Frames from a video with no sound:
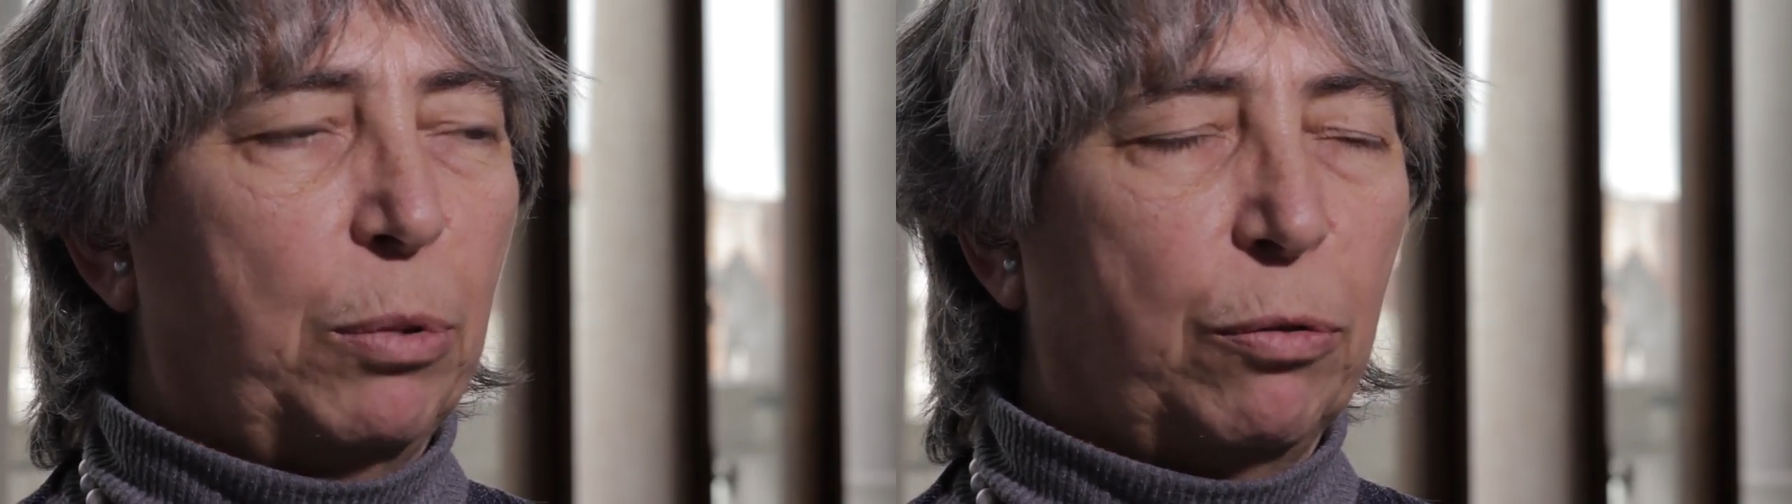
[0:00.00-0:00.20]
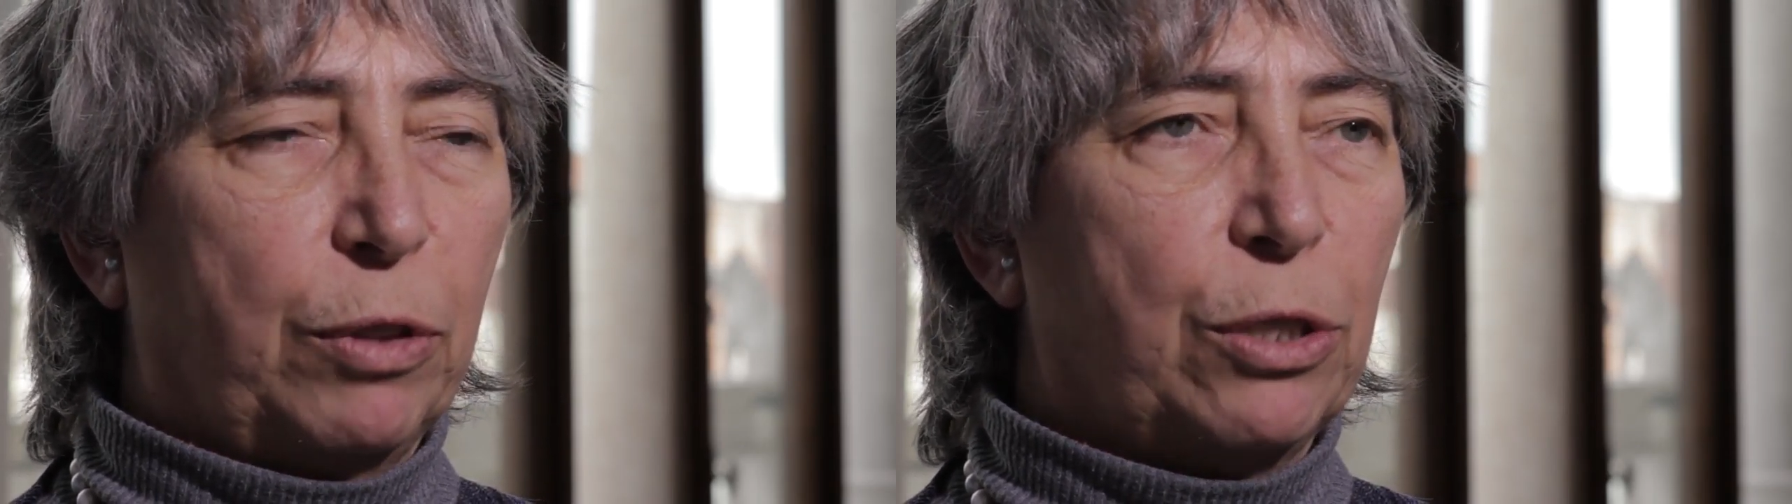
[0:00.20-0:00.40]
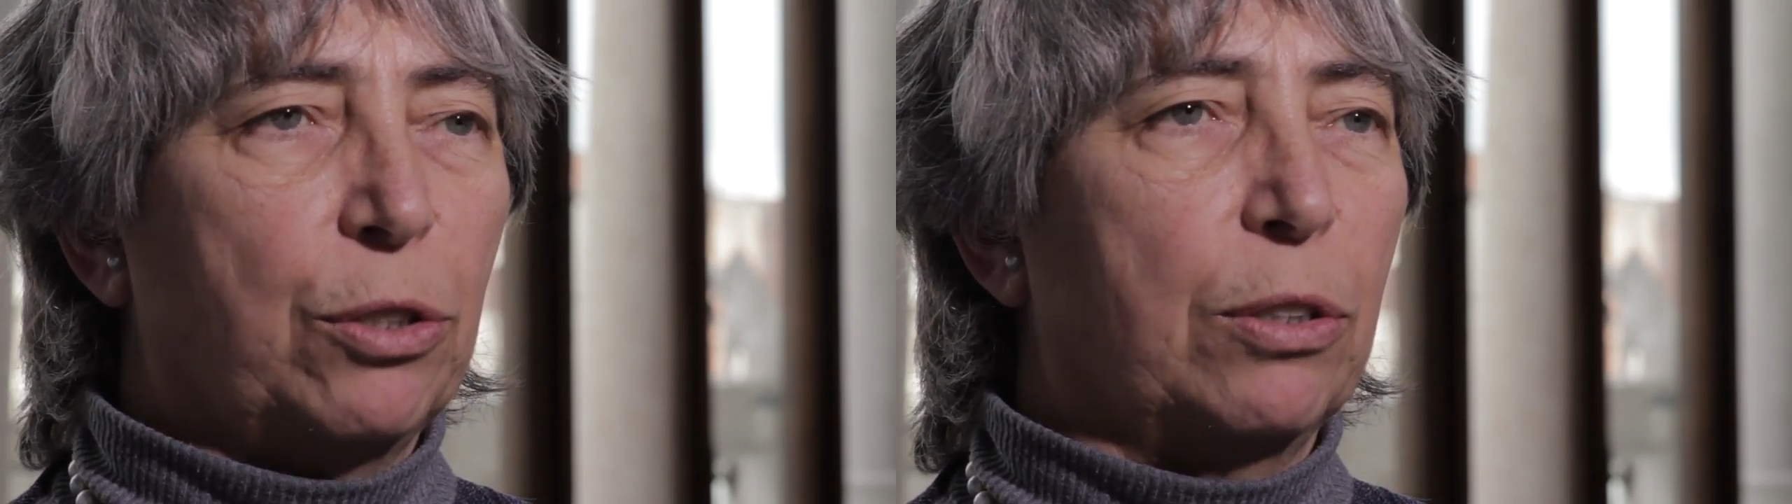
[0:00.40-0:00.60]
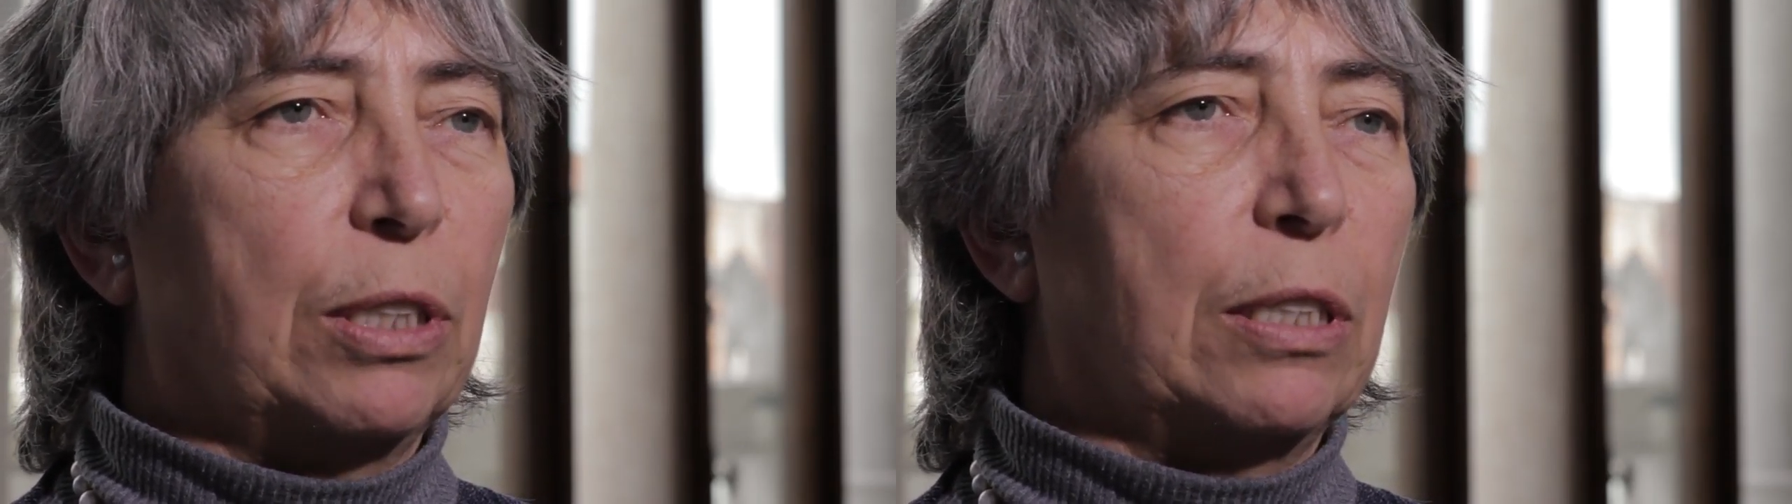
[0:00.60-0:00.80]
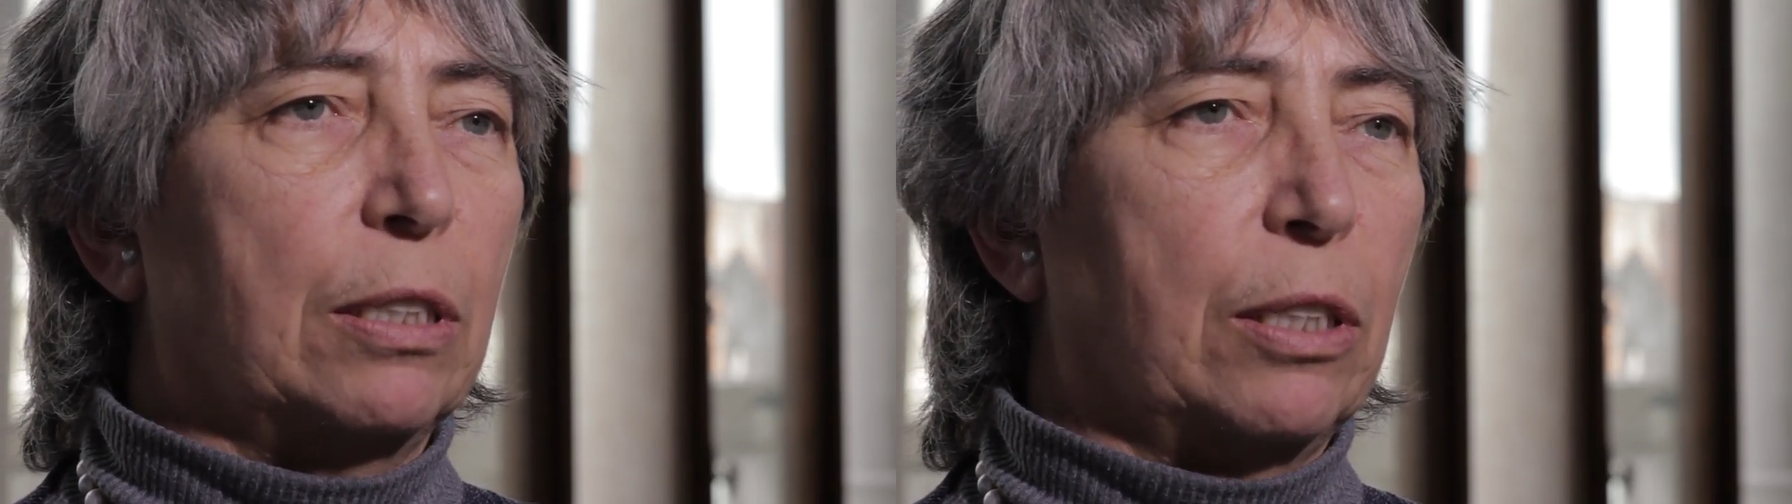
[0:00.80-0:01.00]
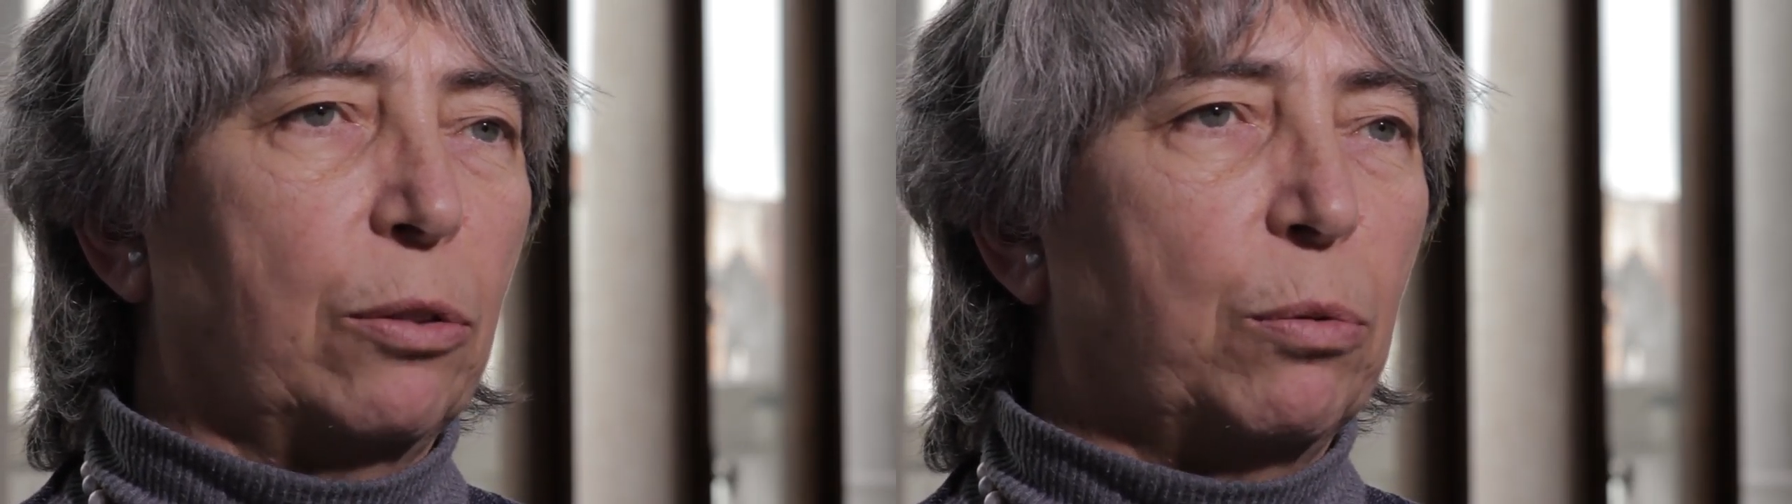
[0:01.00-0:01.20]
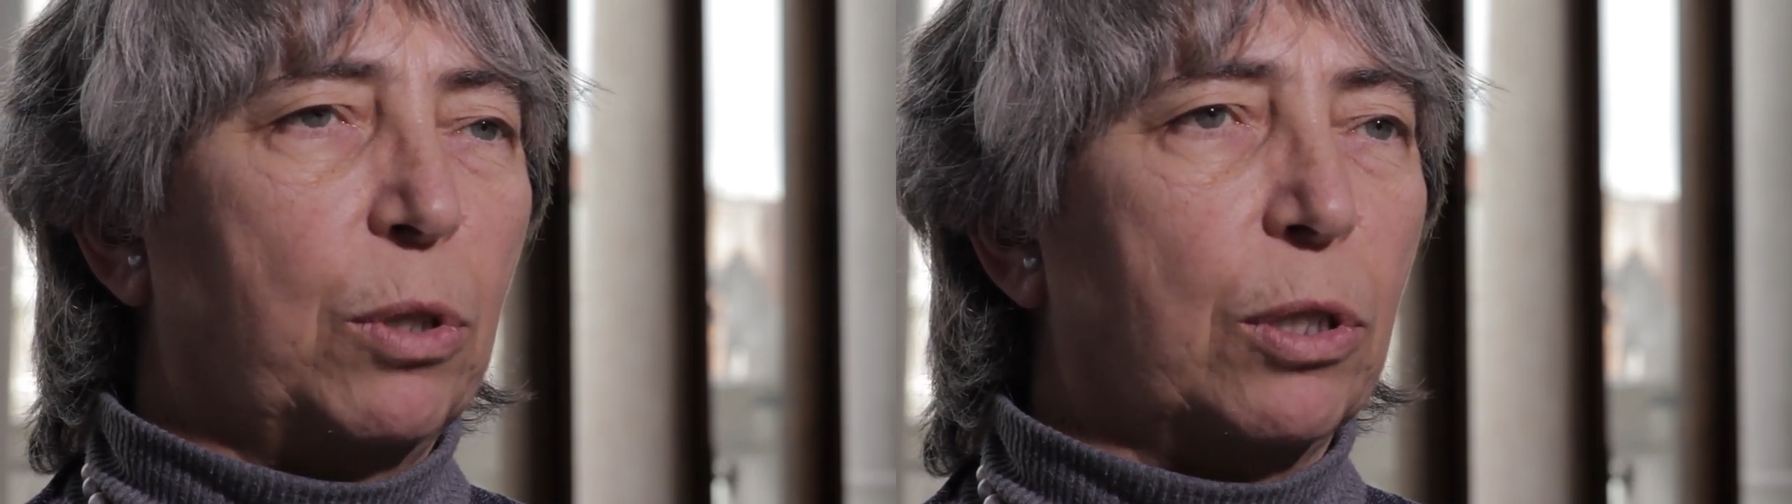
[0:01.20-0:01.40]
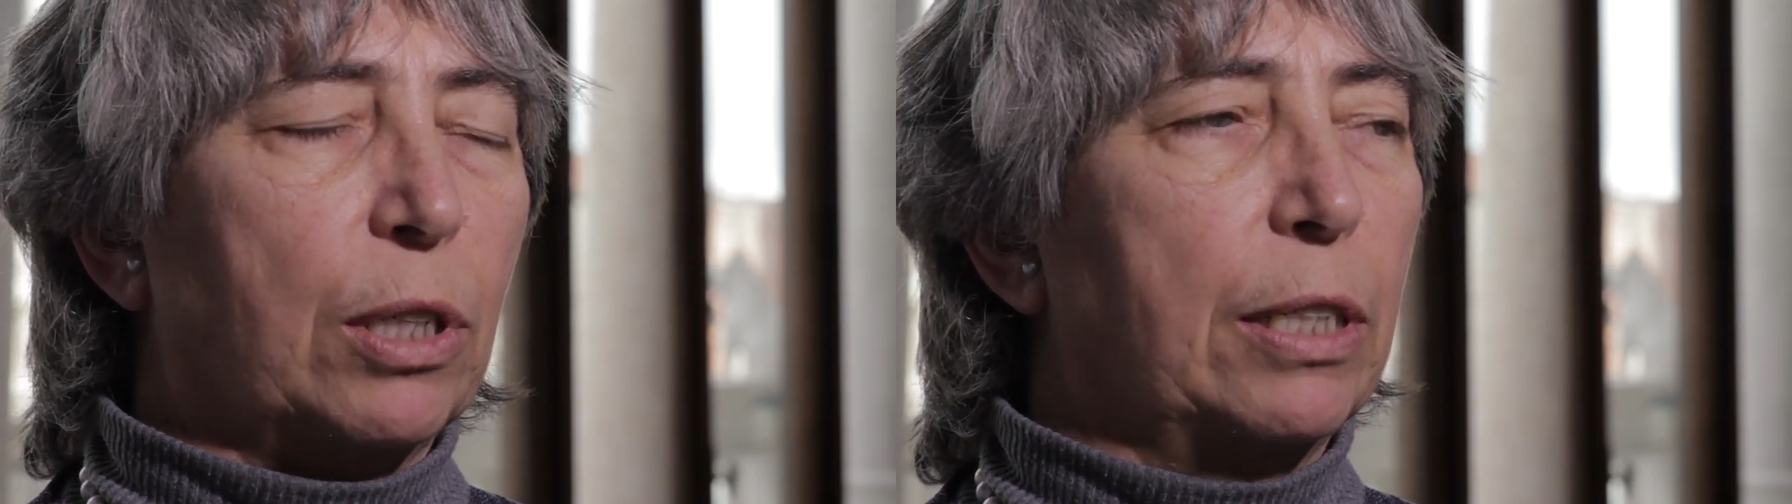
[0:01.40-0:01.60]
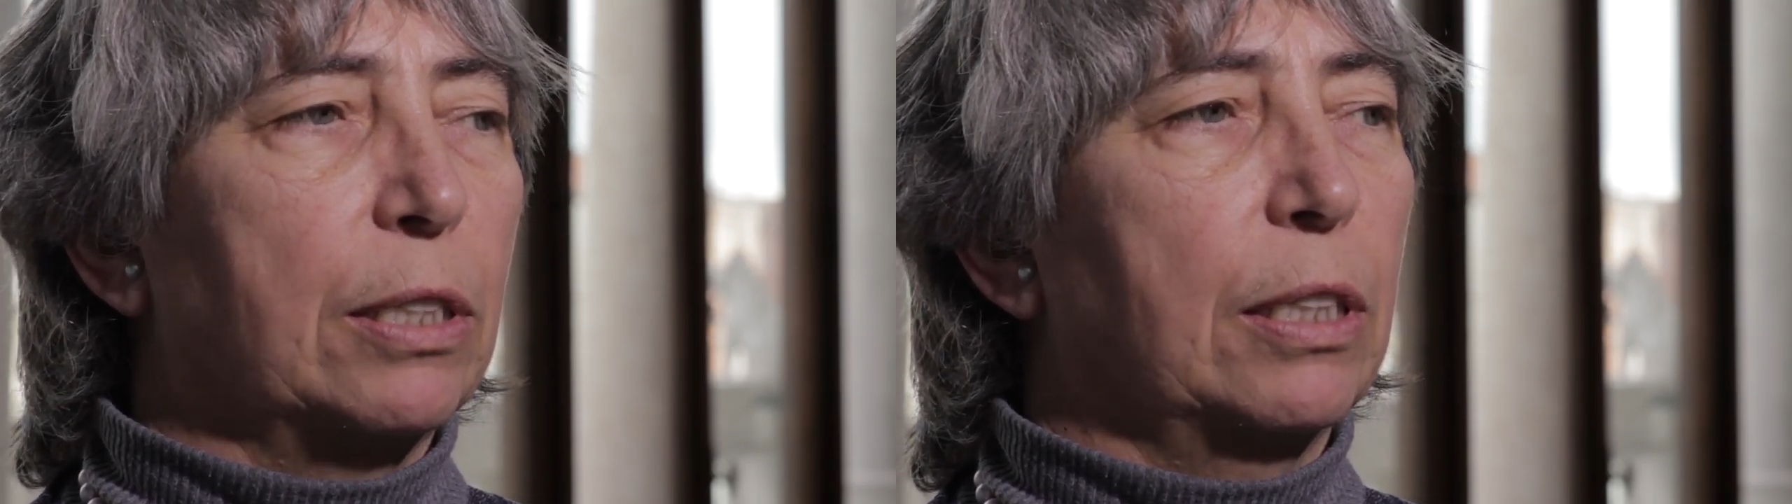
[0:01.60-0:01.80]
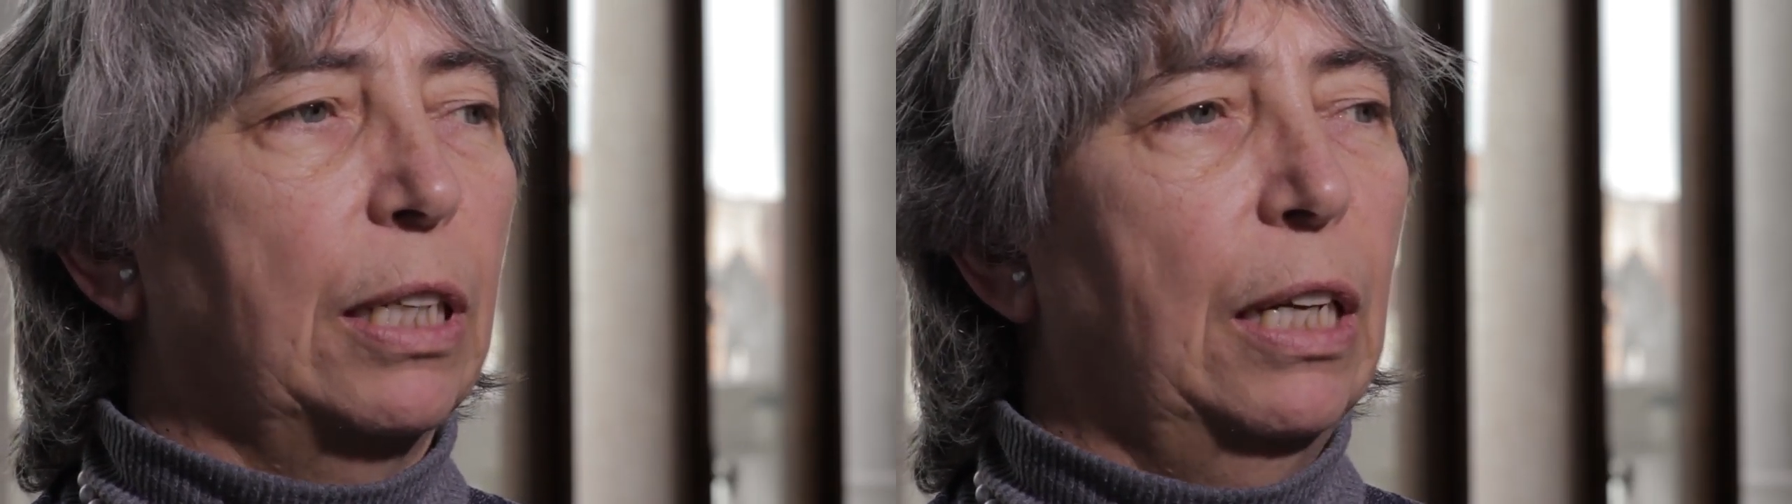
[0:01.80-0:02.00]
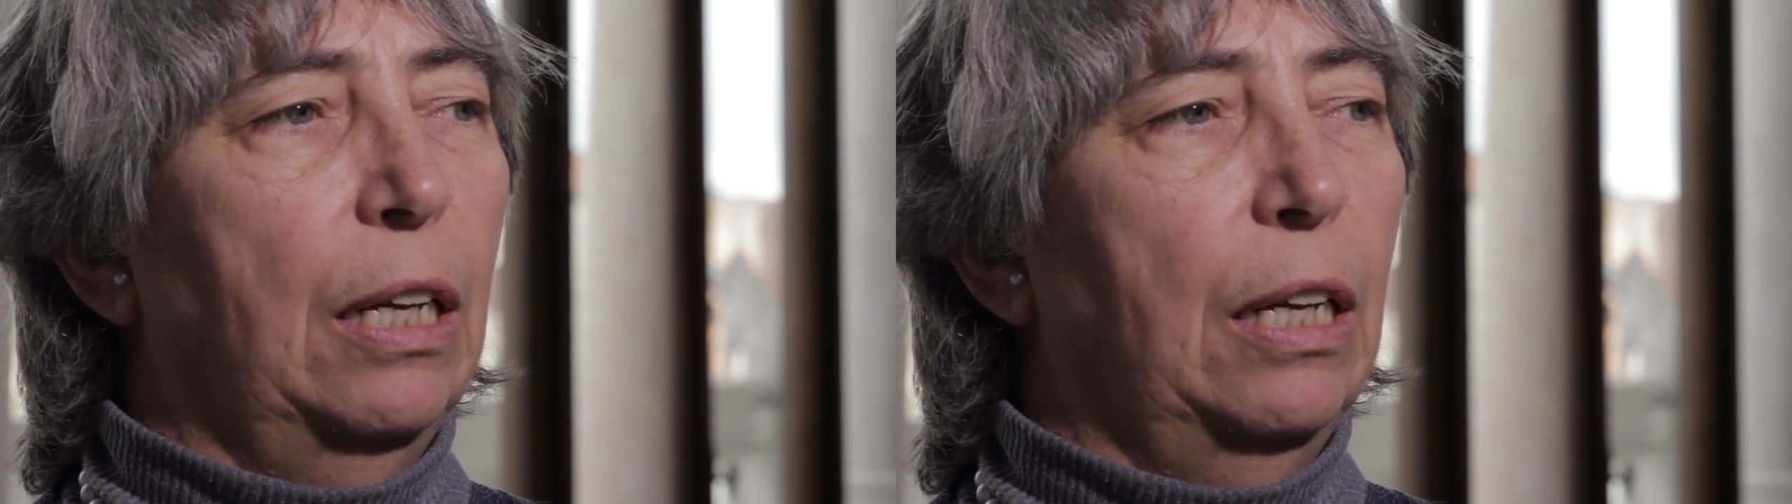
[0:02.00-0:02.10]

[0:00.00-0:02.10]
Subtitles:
professionals and workers,